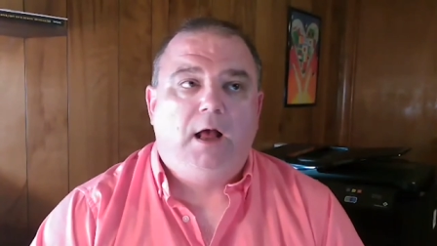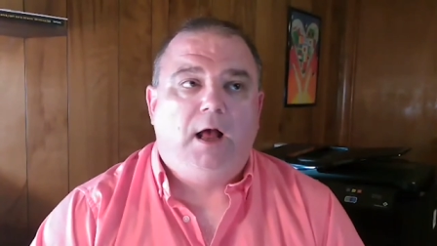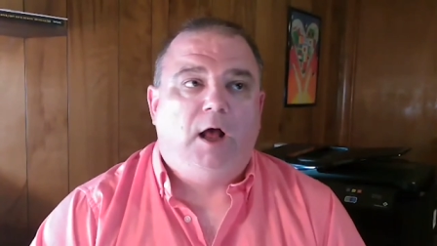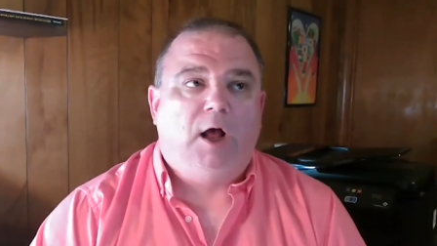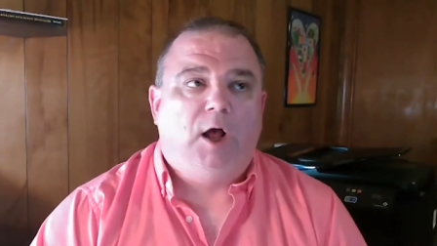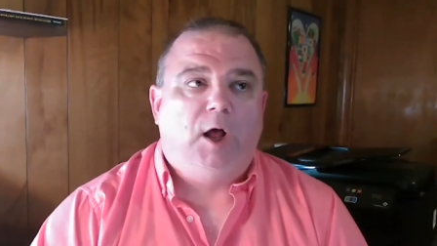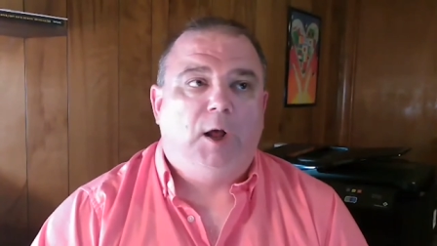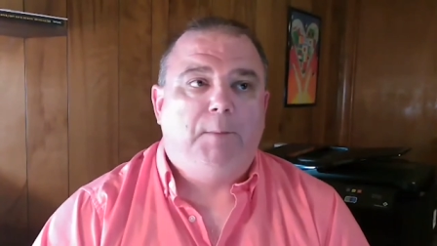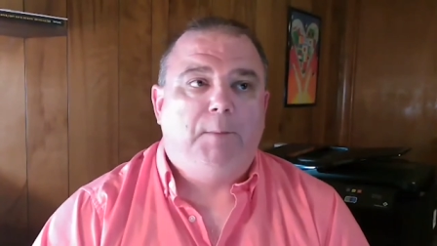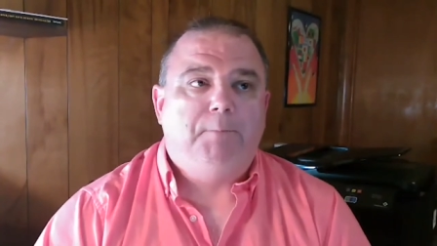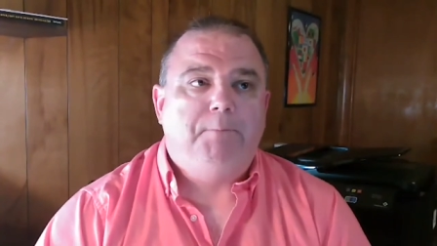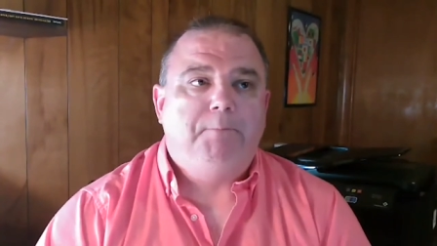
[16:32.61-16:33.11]

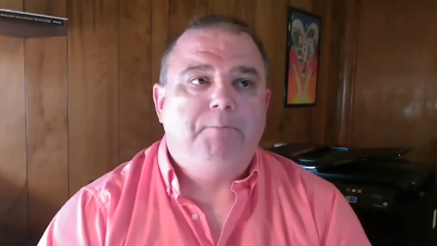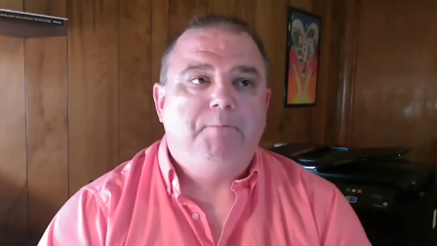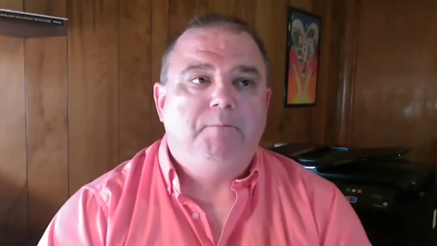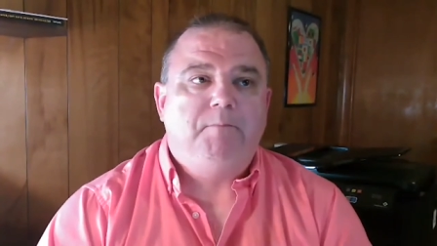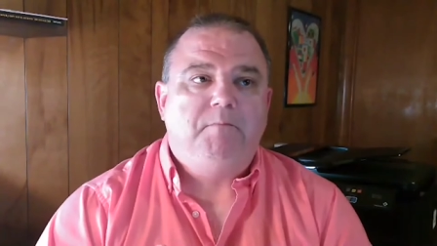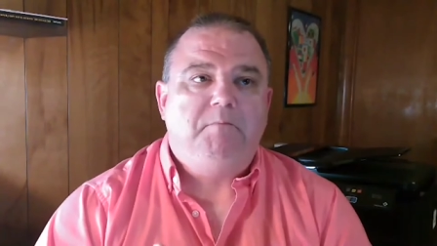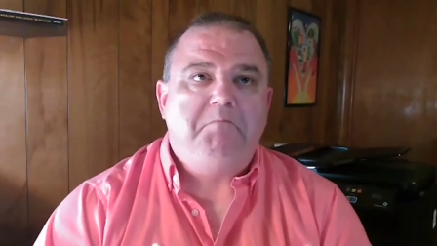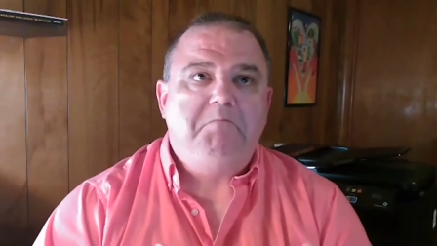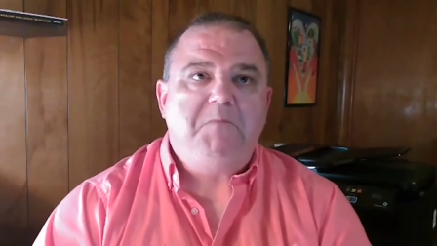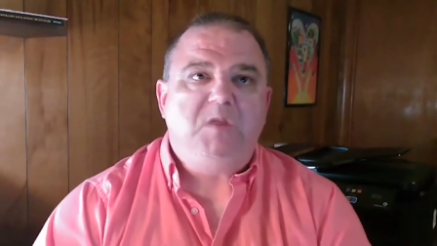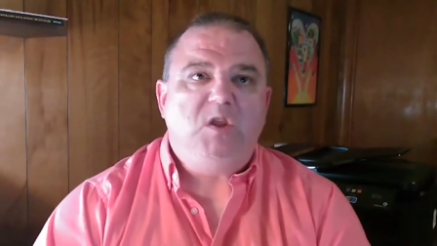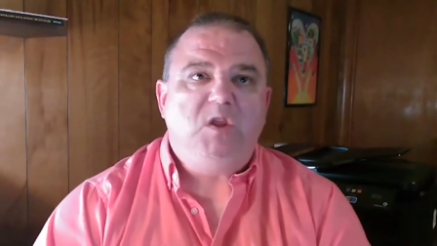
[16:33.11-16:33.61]

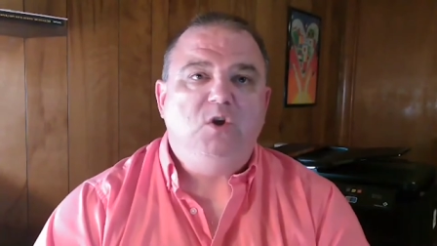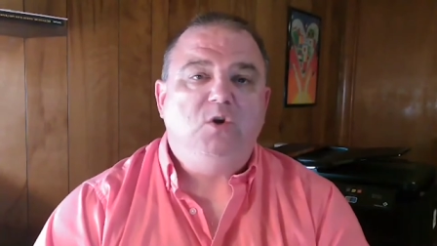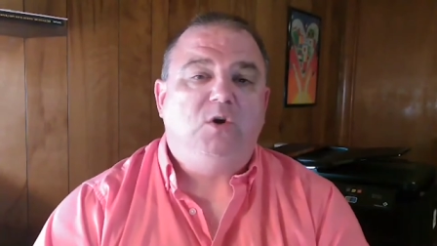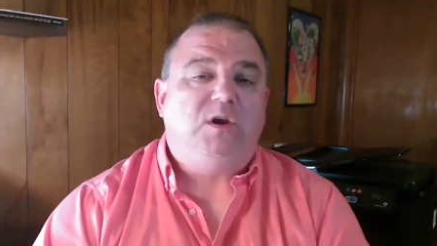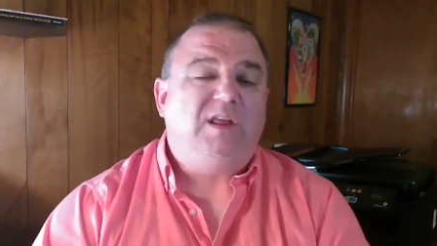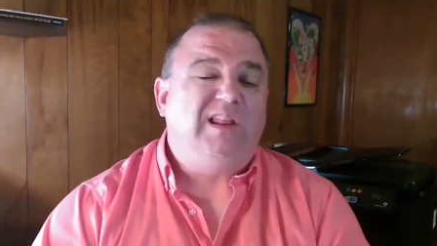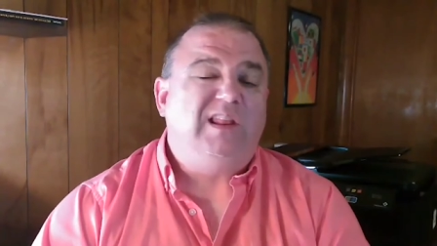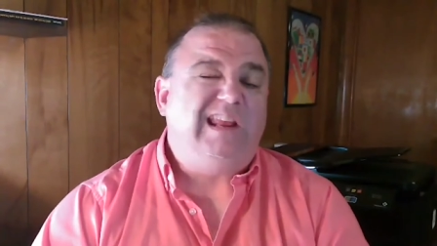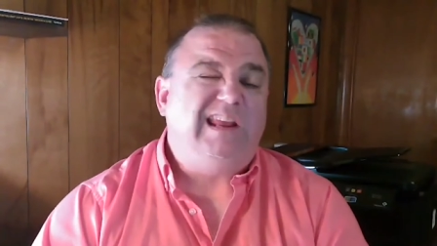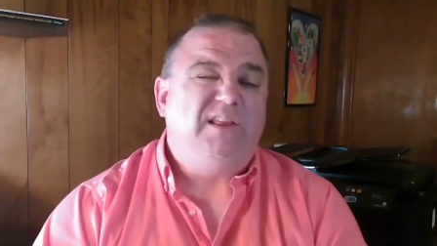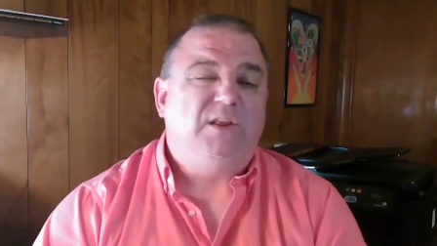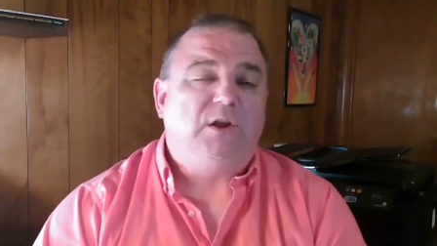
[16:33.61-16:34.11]
Um, you
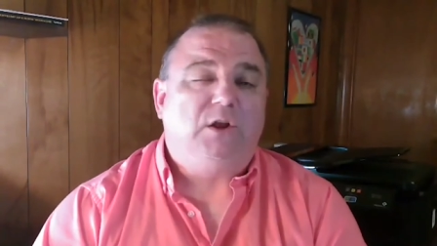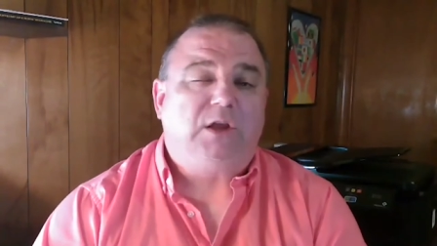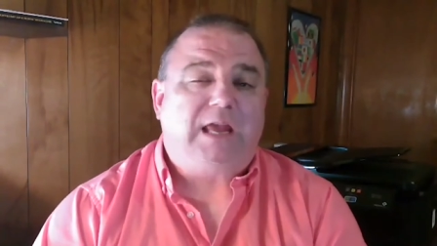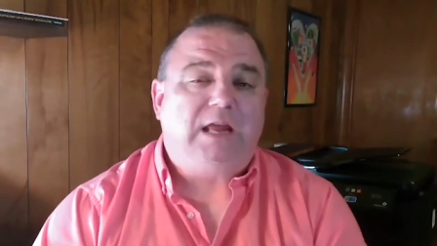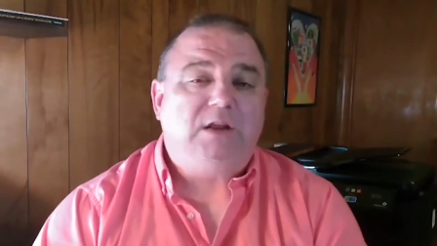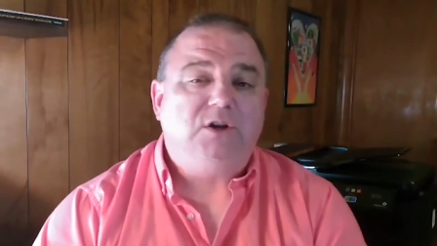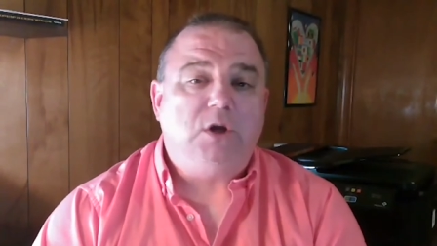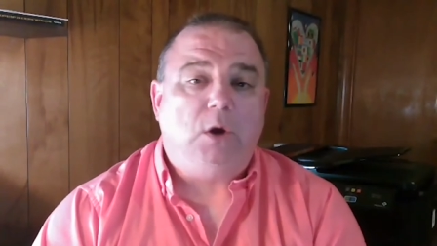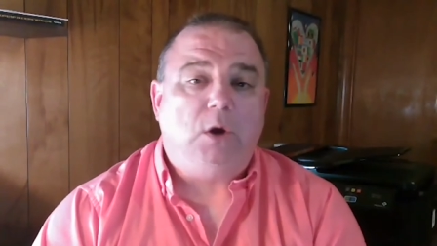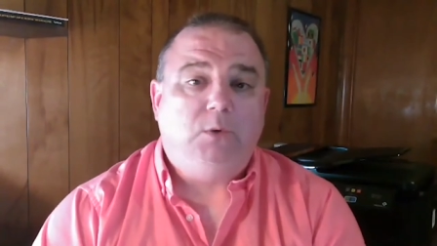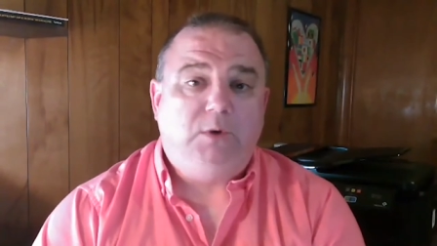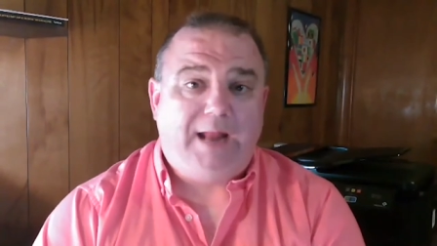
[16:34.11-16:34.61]
can either
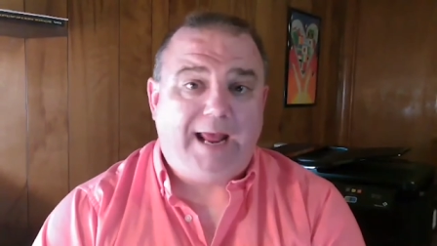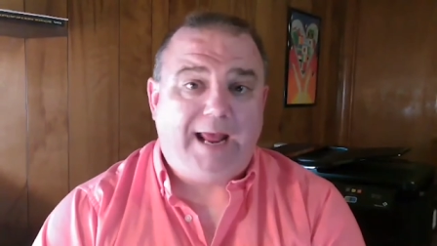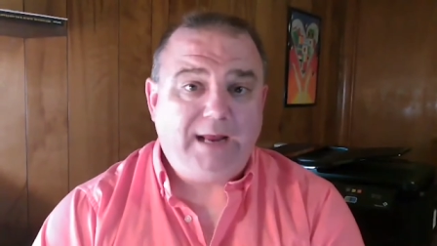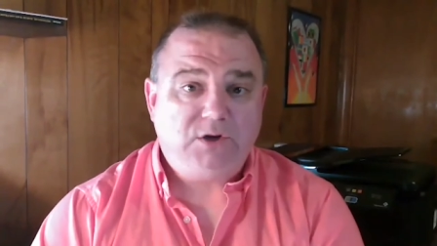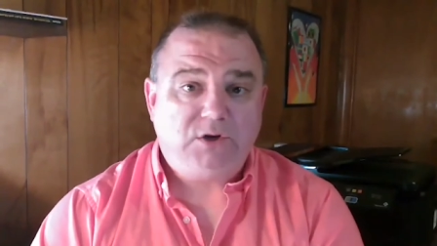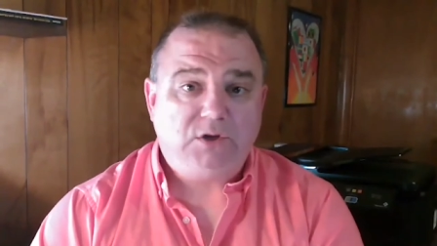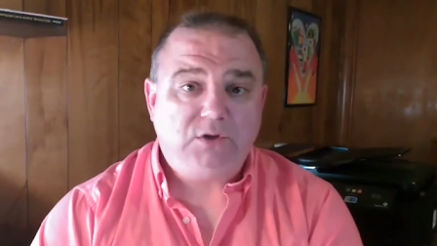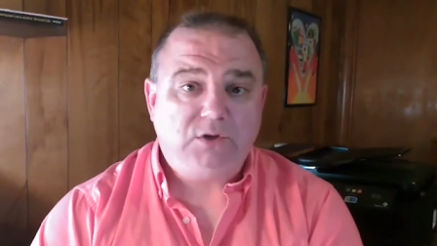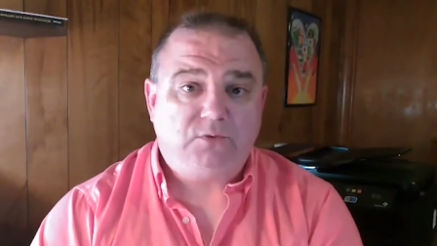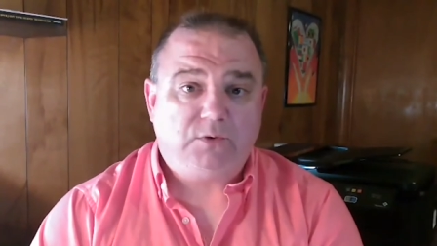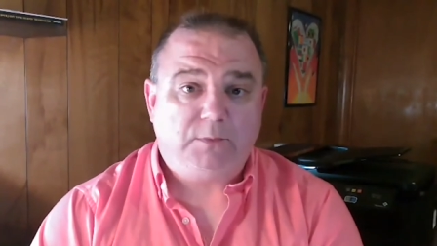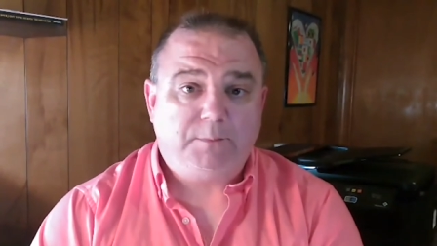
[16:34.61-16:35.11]
get
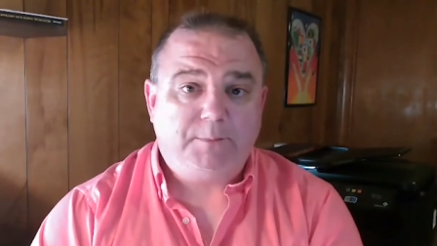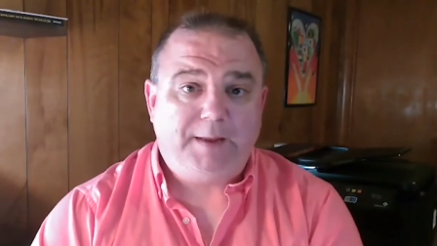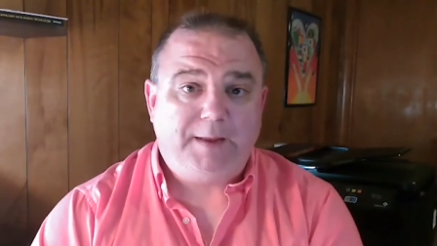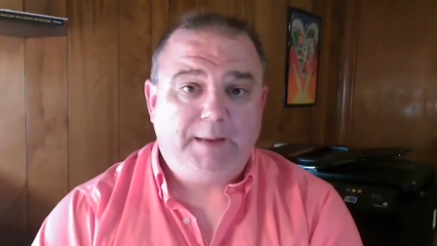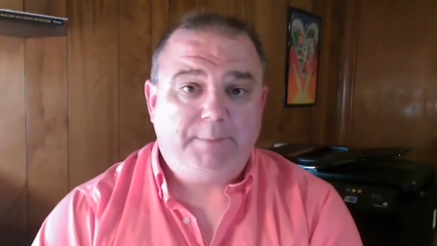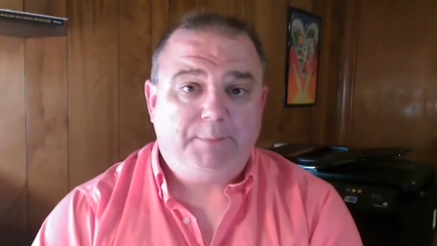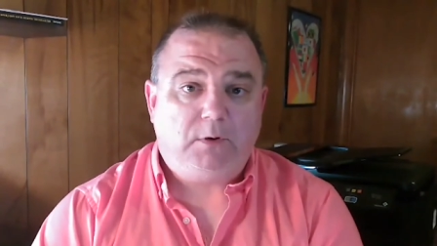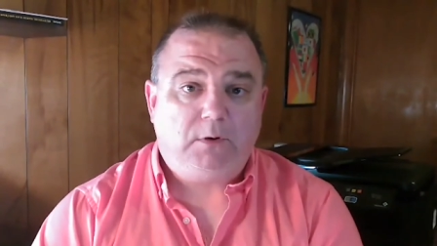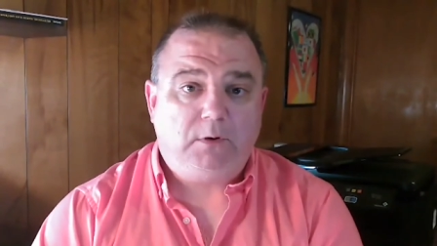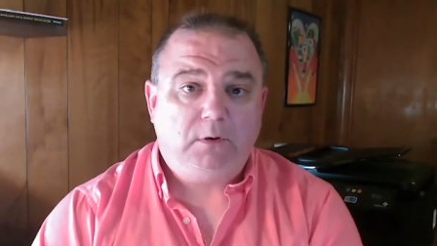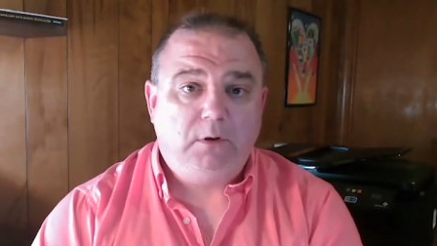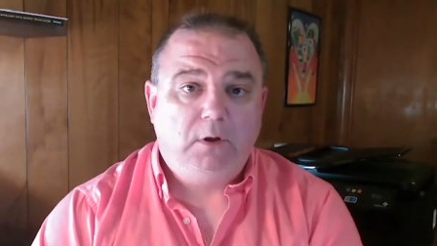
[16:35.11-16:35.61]
donations from
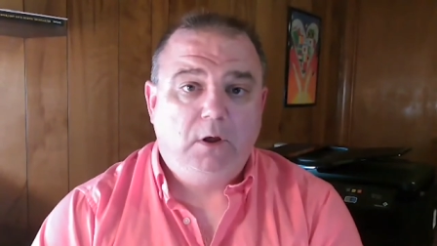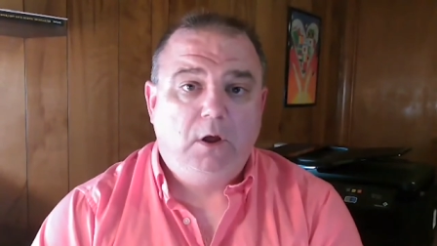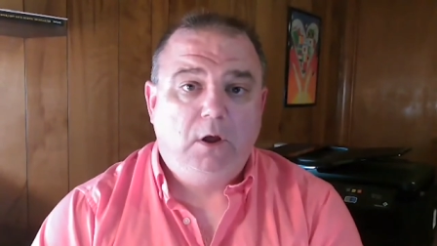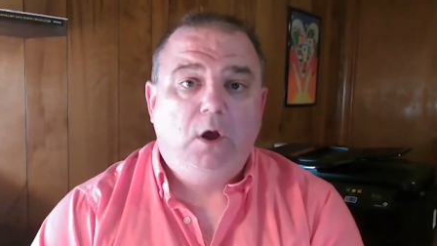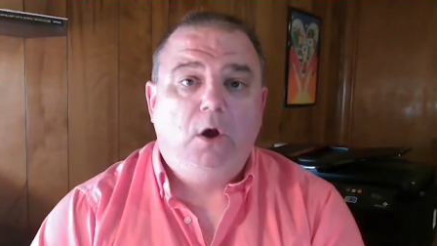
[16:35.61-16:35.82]
people